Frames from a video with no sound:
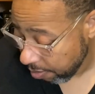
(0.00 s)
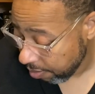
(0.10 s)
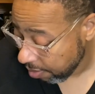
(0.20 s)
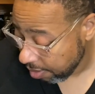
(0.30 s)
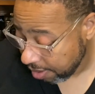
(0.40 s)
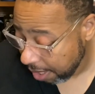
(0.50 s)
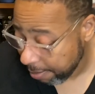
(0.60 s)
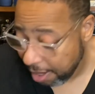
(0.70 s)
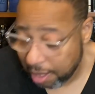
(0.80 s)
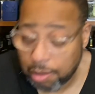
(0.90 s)
the same
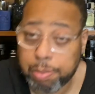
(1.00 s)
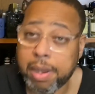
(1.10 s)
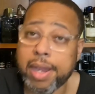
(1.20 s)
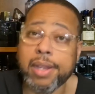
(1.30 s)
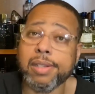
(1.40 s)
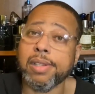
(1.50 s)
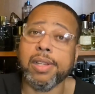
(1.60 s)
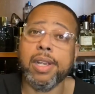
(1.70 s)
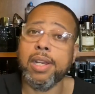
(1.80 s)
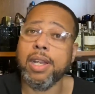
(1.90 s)
day you pay is the
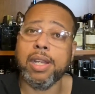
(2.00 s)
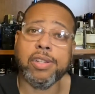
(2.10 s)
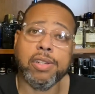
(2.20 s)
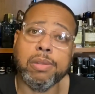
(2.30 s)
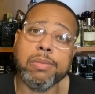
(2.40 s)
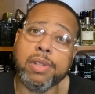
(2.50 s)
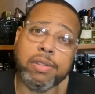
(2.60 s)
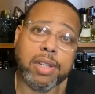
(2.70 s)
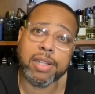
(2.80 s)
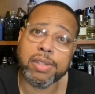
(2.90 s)
same day I ship. As
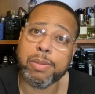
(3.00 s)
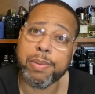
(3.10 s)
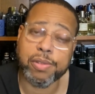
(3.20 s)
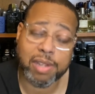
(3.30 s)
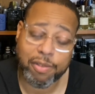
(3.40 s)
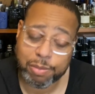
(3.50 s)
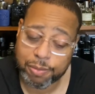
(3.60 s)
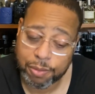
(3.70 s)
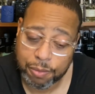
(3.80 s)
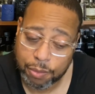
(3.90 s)
long to the post office
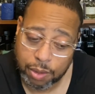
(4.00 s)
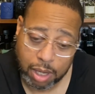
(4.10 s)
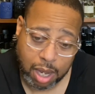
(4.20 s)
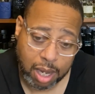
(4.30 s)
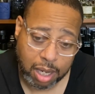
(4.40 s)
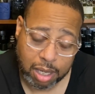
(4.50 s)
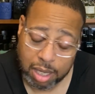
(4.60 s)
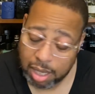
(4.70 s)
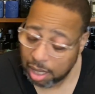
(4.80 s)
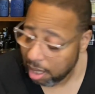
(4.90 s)
before 4 o'clock,
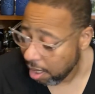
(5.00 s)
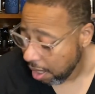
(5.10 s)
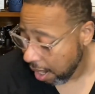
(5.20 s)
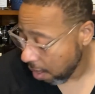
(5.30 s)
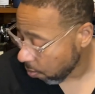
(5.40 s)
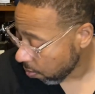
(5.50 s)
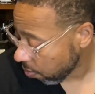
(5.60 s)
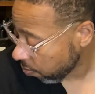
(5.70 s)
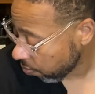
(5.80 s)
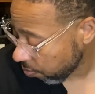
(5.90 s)
I will
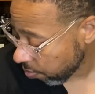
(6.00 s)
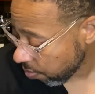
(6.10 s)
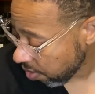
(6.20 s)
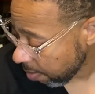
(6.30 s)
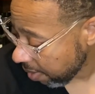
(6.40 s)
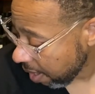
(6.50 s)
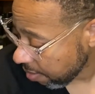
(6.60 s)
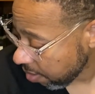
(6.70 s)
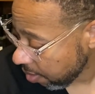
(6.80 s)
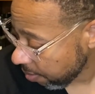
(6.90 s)
ship it out
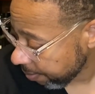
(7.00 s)
to you